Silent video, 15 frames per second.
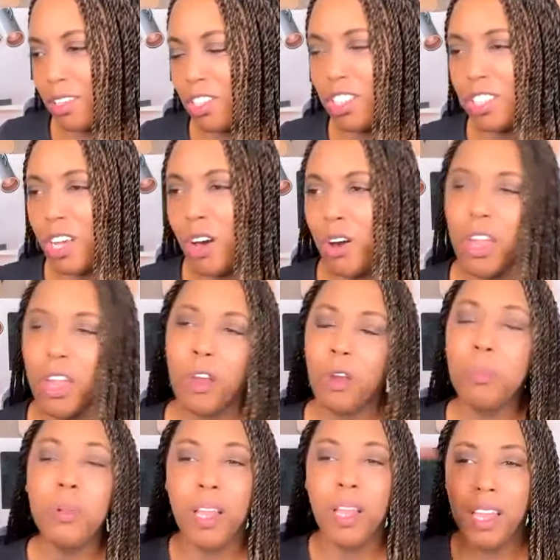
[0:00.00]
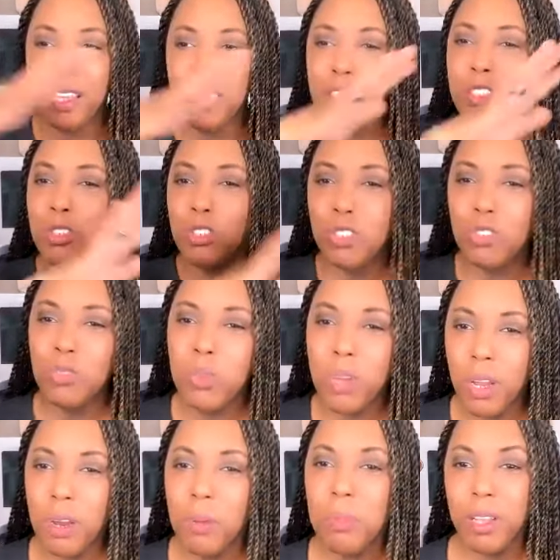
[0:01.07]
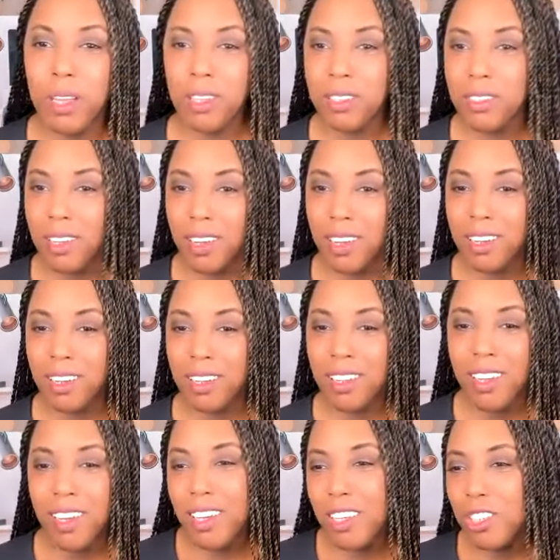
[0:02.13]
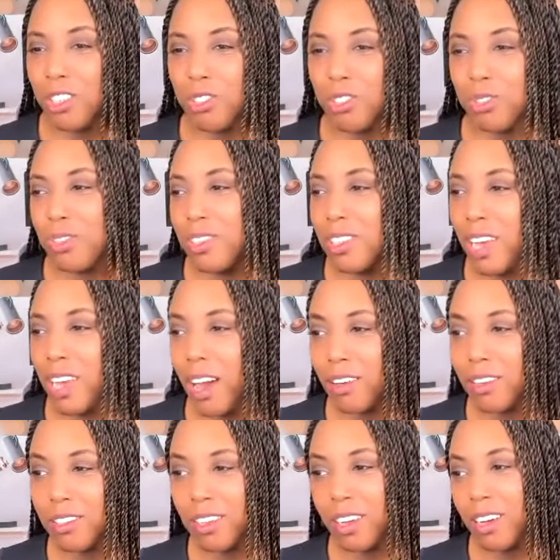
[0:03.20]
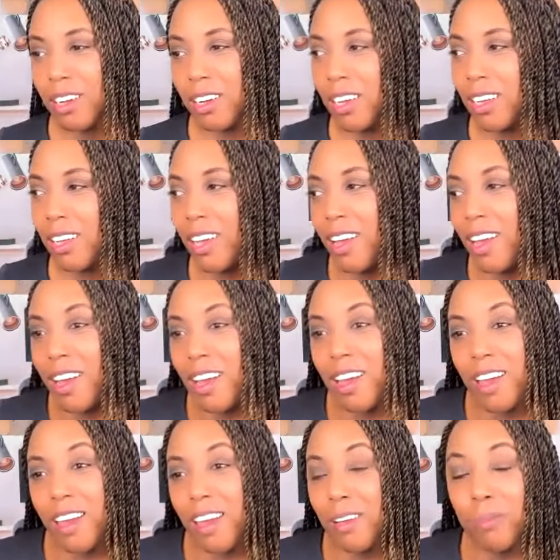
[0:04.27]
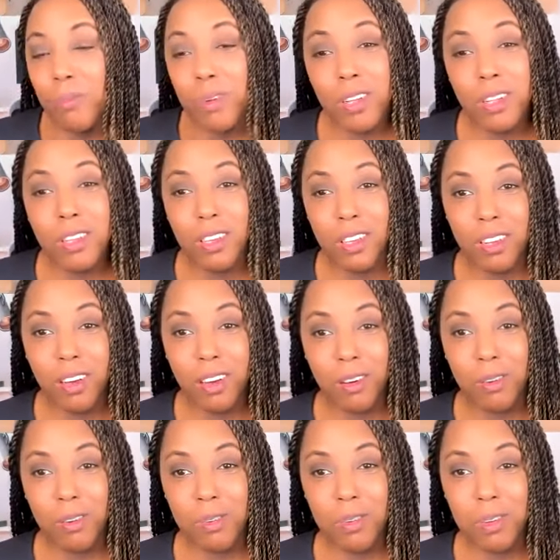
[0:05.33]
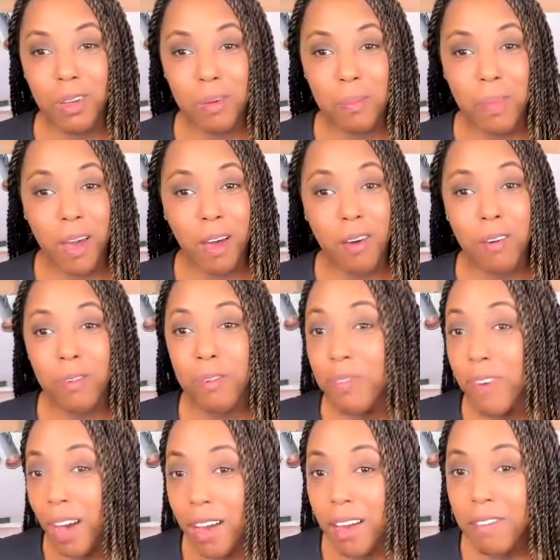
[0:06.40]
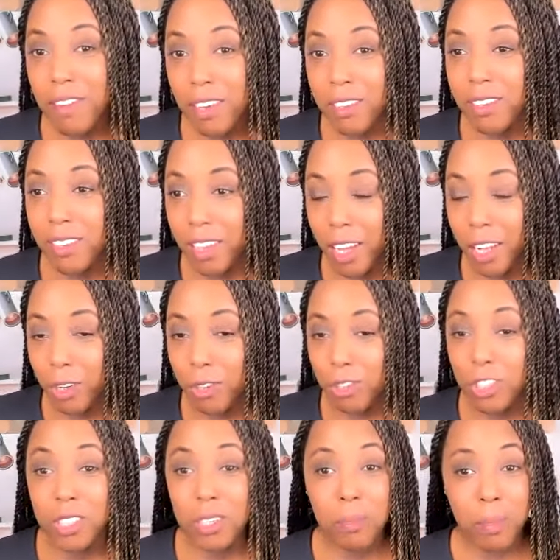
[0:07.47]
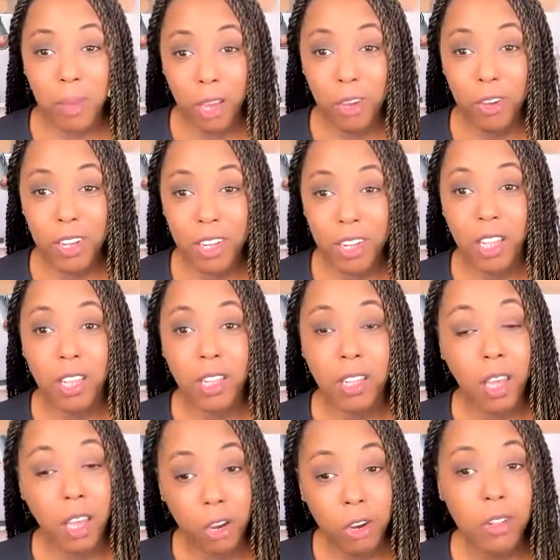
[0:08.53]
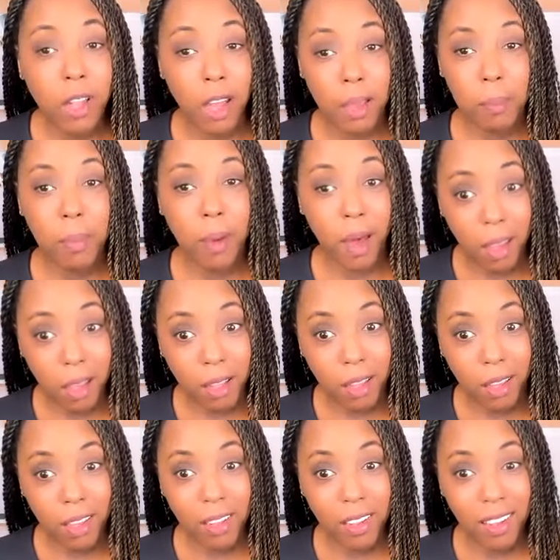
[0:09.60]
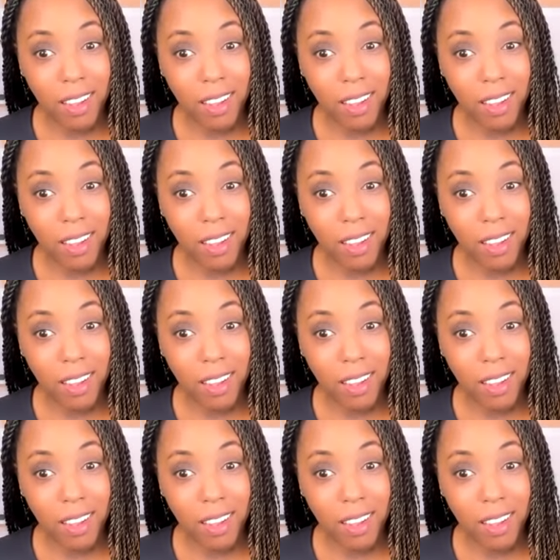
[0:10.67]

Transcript: saw airplanes, so she drew airplanes on it. She drew this house on it. And when you know, about 5 years later, she married an airline pilot